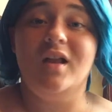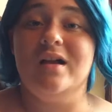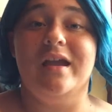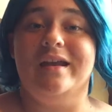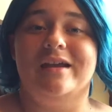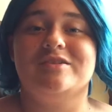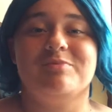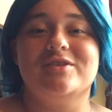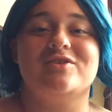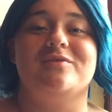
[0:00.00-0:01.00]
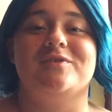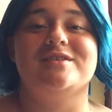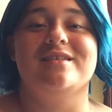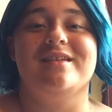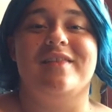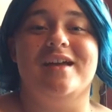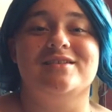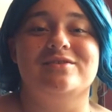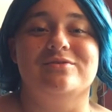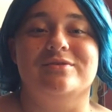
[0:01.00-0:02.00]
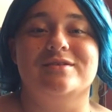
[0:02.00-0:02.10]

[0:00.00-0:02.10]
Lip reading: Again, hairspray is good for sealing that too,